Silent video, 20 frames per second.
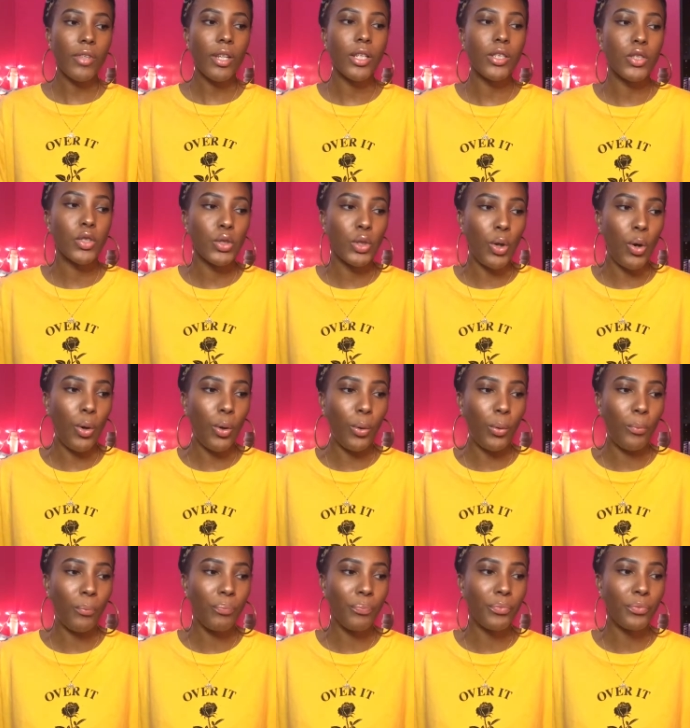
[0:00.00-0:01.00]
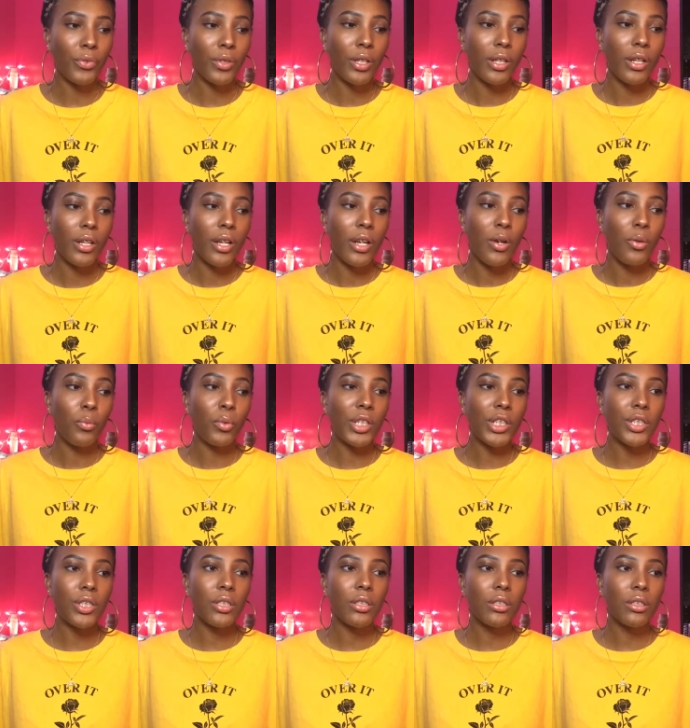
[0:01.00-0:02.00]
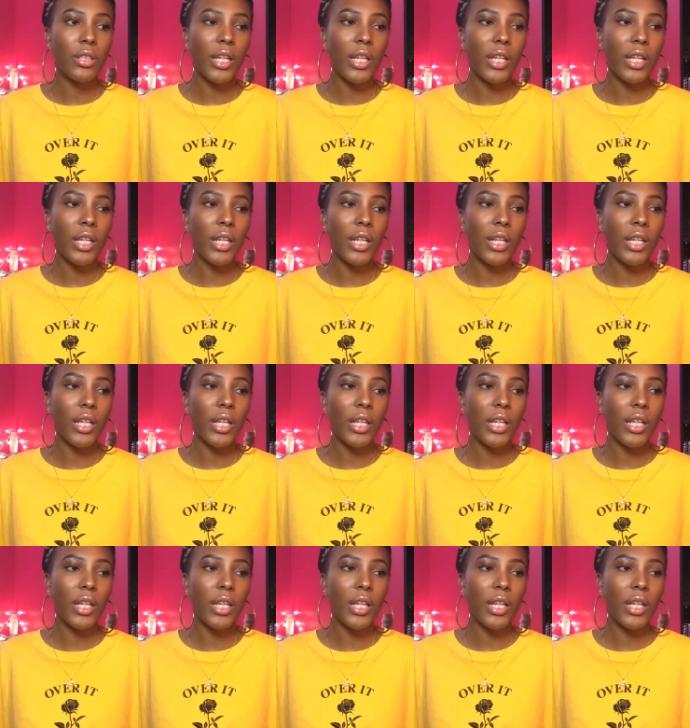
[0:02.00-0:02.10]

So, which